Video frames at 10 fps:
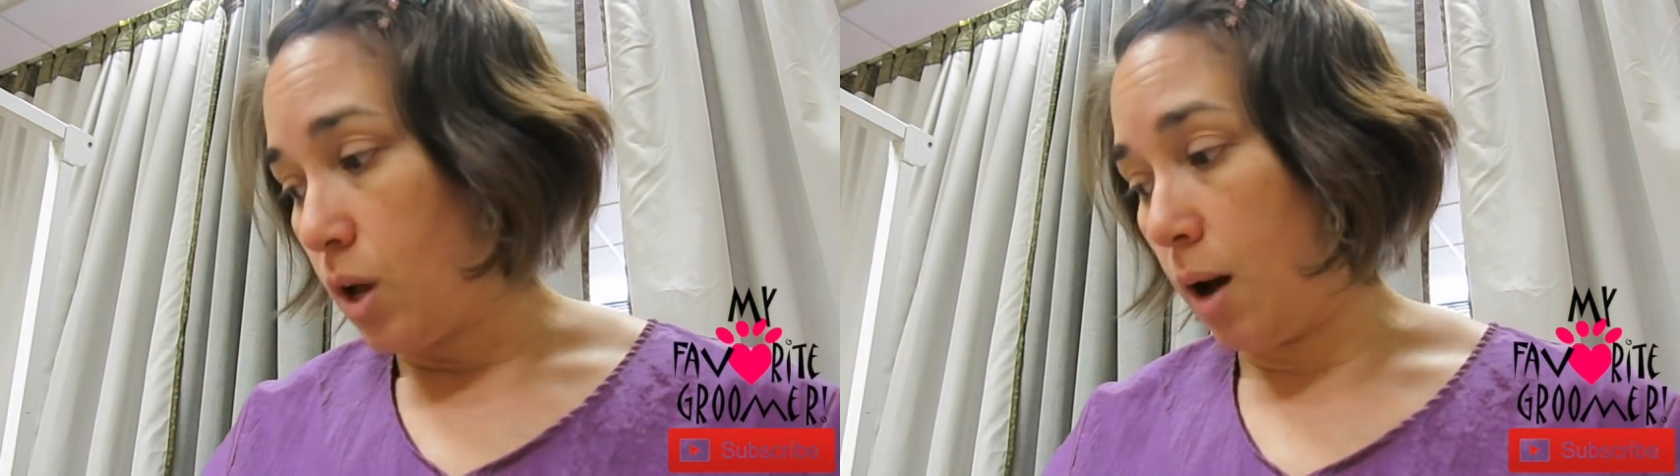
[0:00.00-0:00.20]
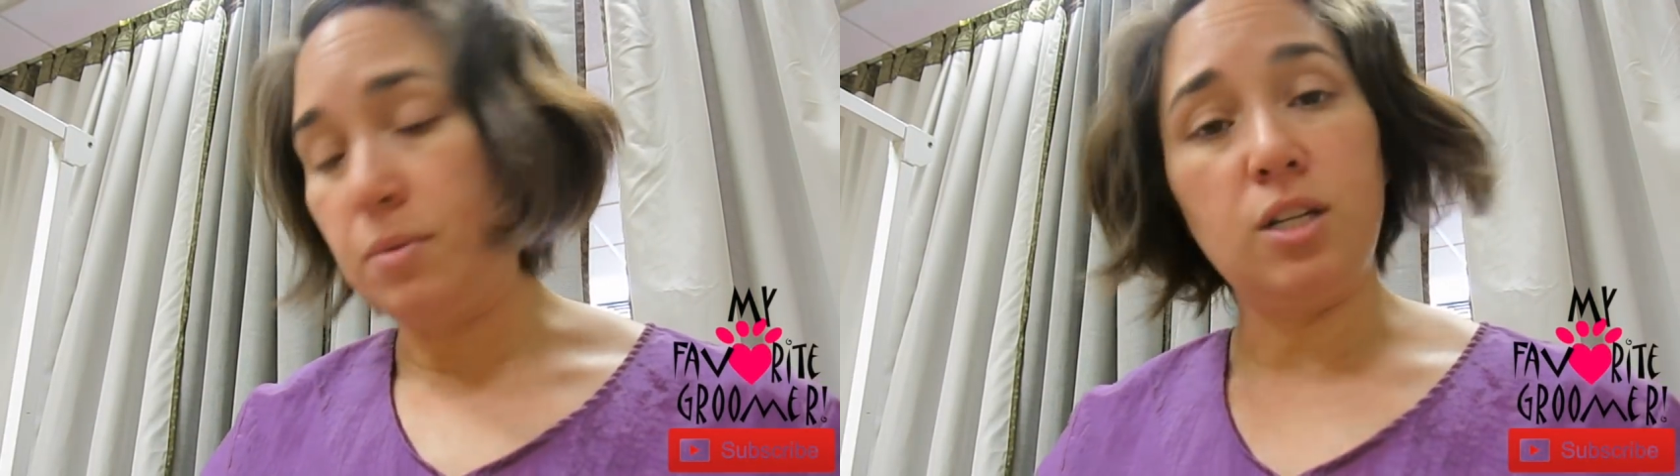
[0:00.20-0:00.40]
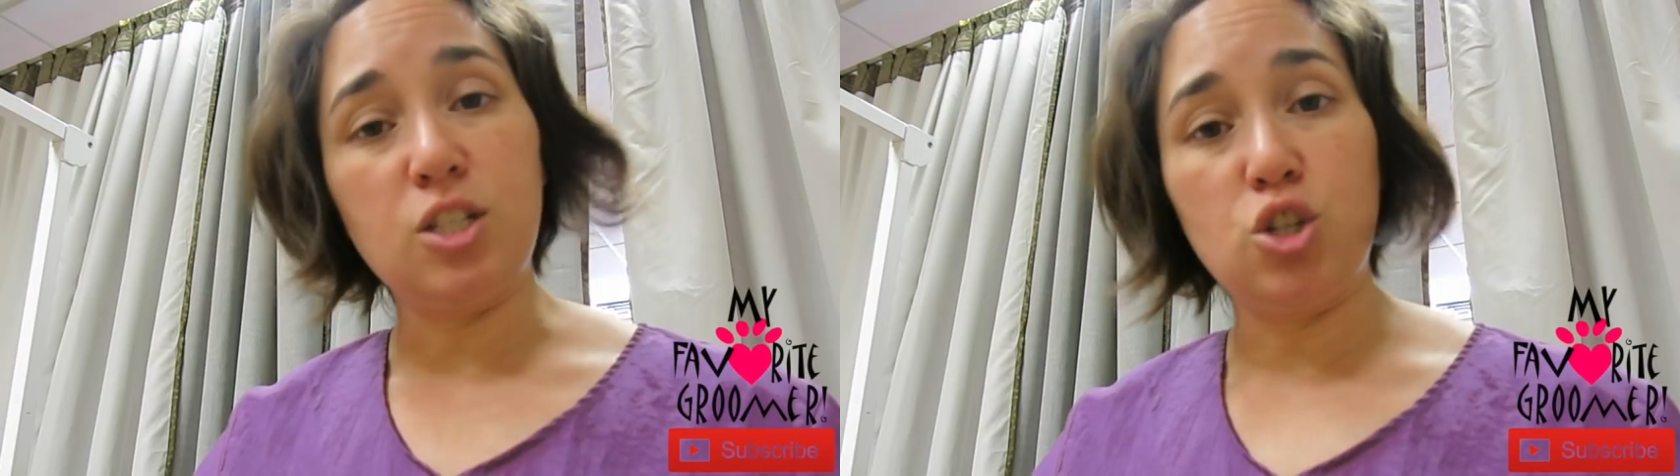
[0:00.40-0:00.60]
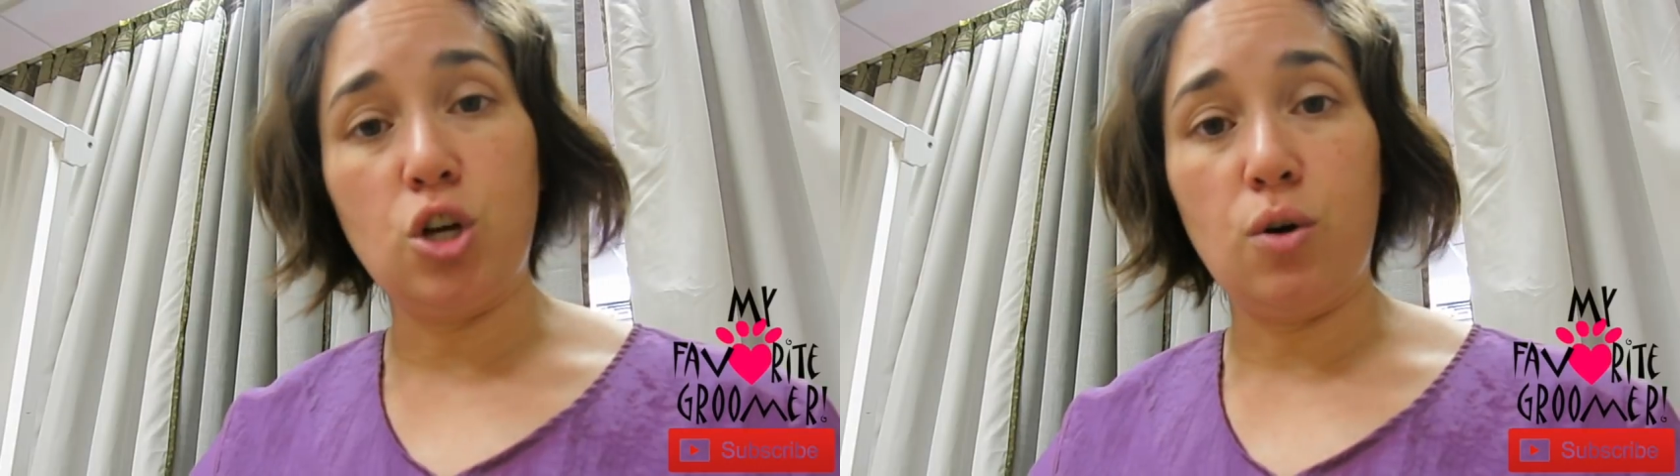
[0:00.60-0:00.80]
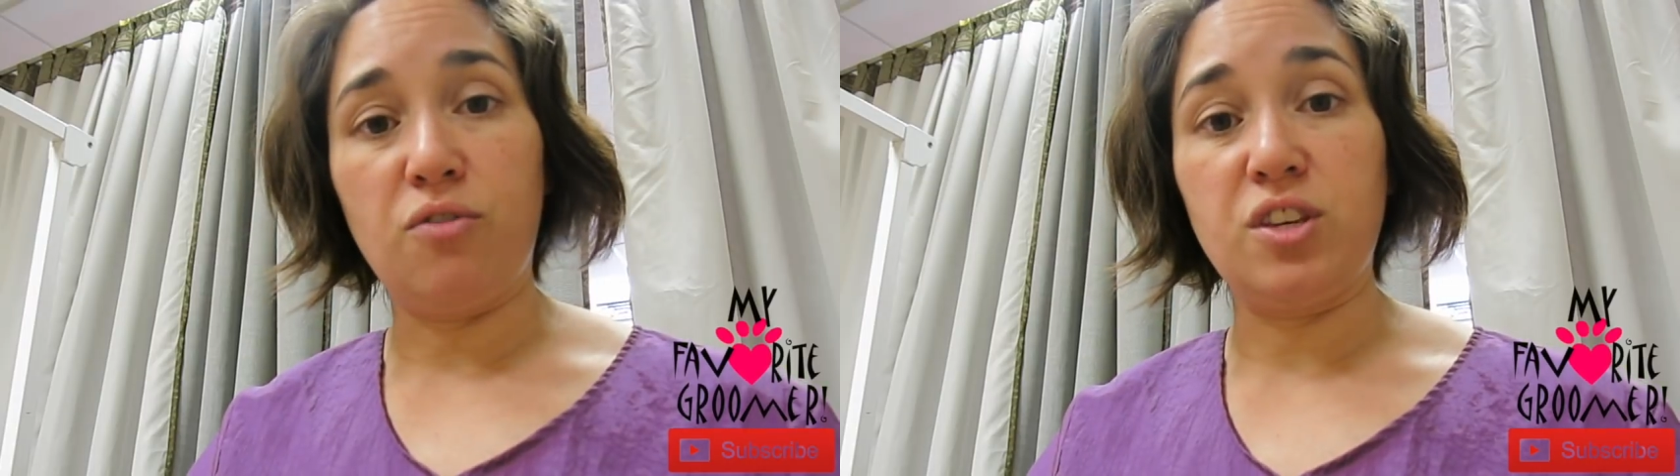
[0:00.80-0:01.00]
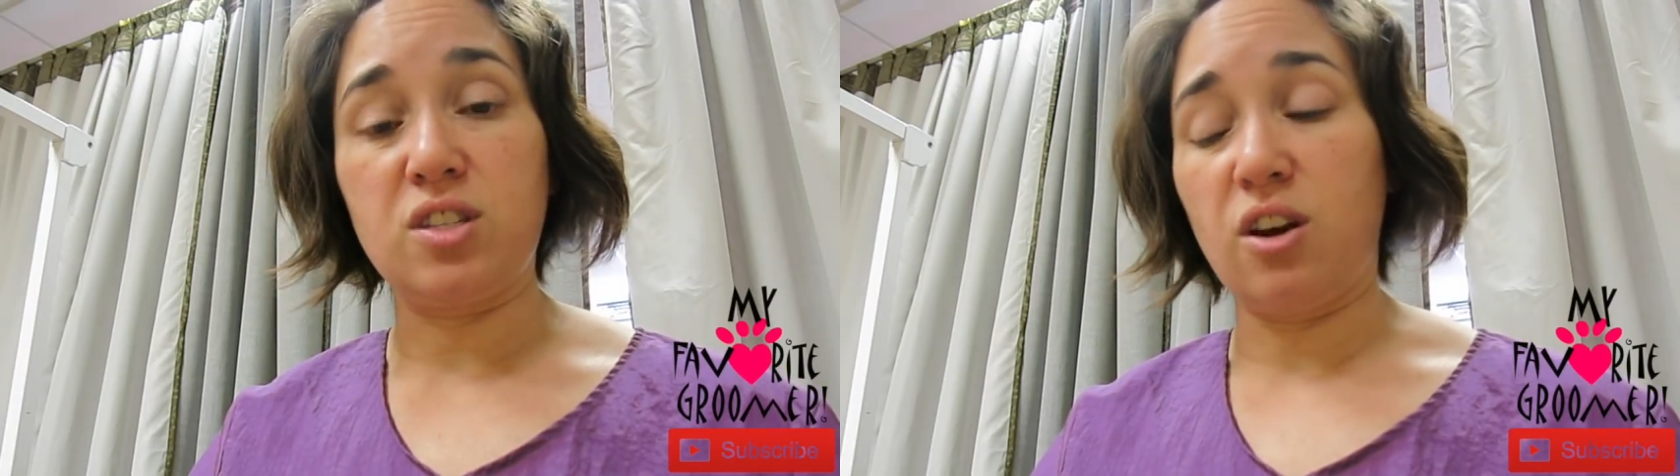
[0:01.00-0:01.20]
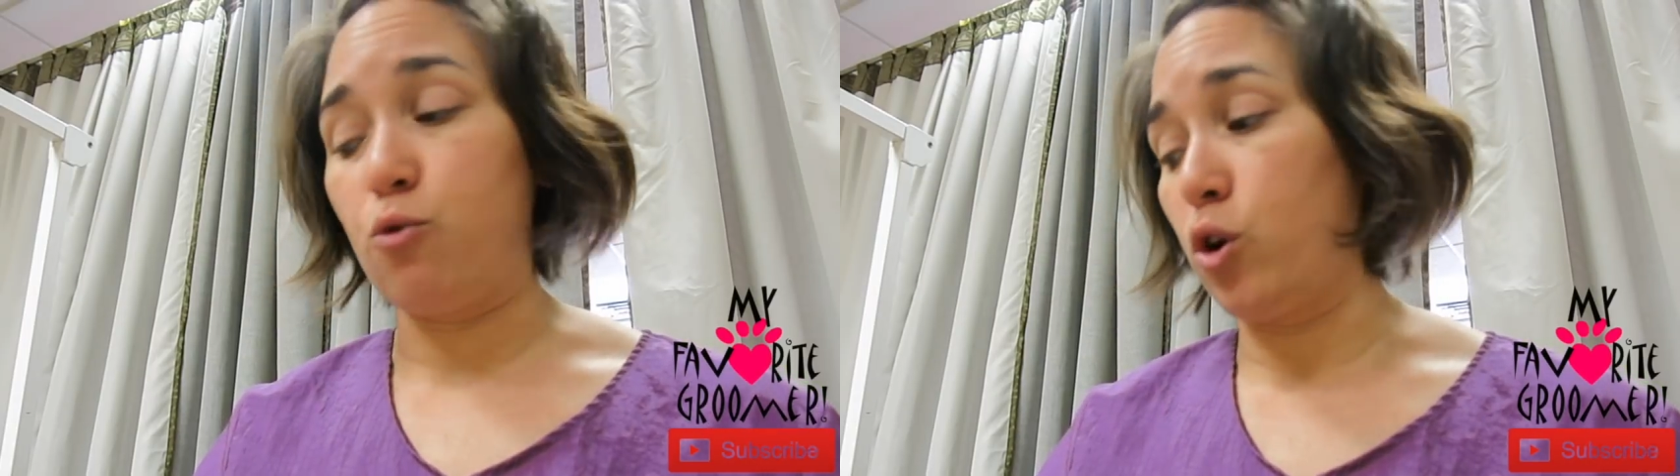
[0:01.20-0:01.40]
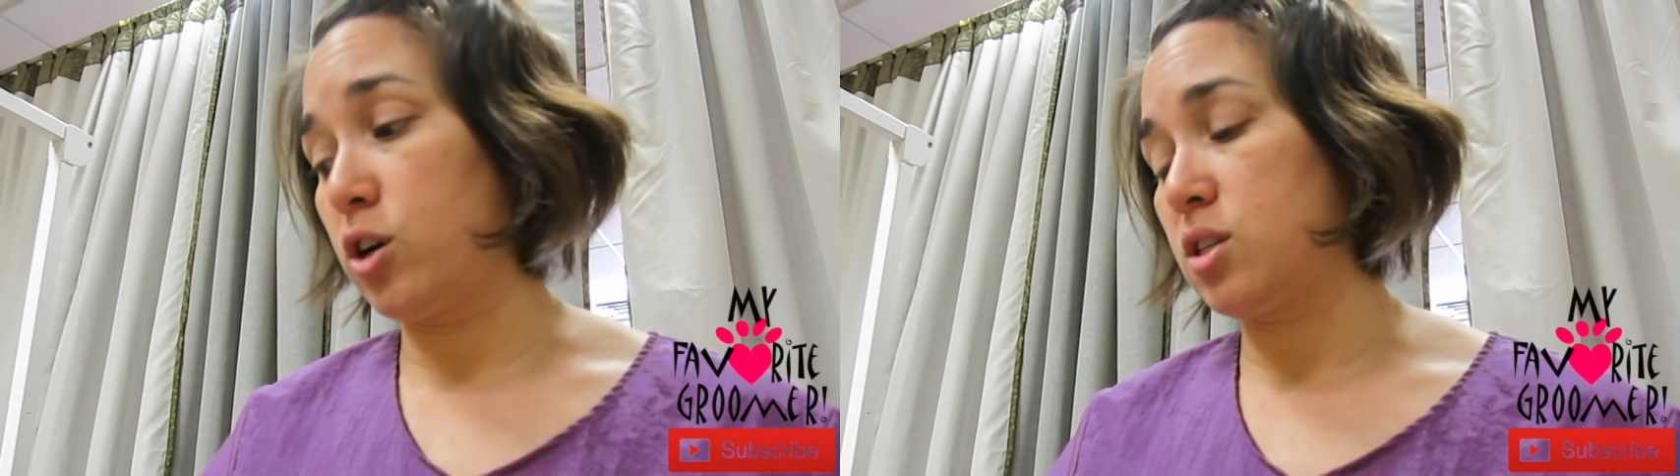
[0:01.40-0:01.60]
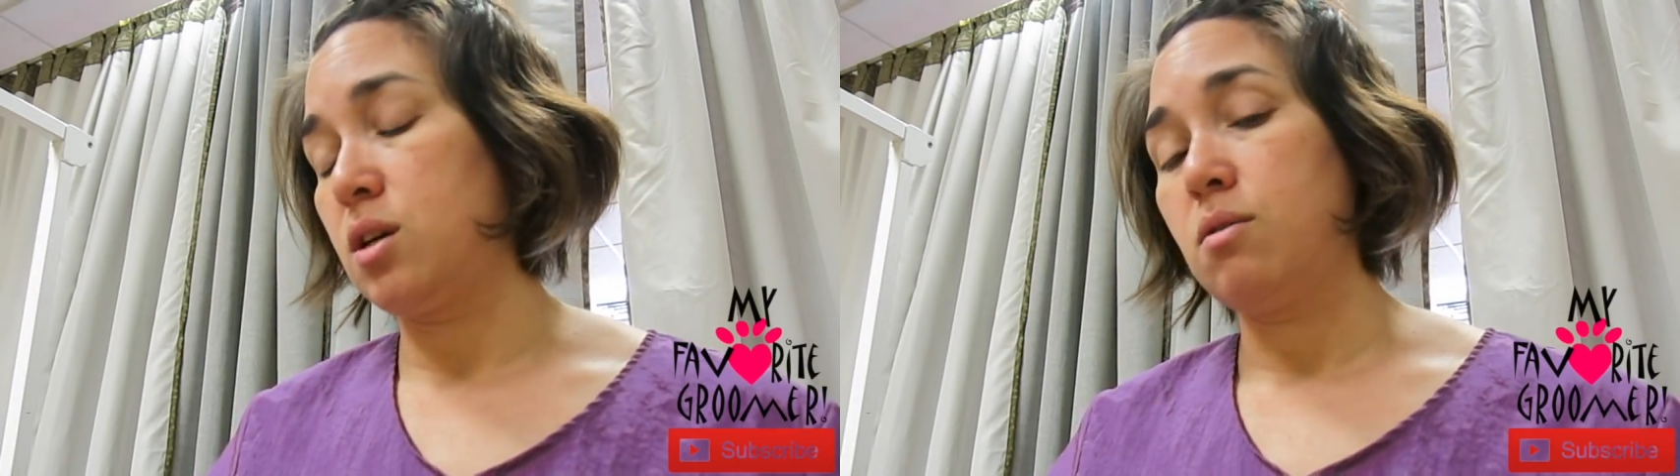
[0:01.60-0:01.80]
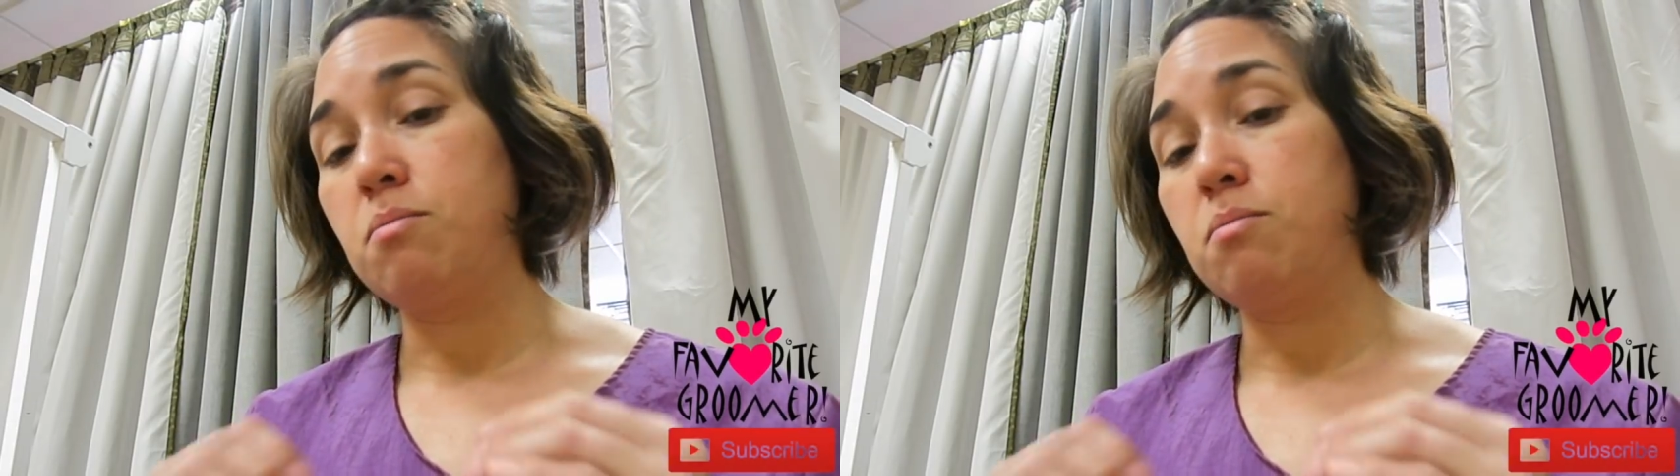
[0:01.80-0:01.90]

I'm going to let you know if this stuff works.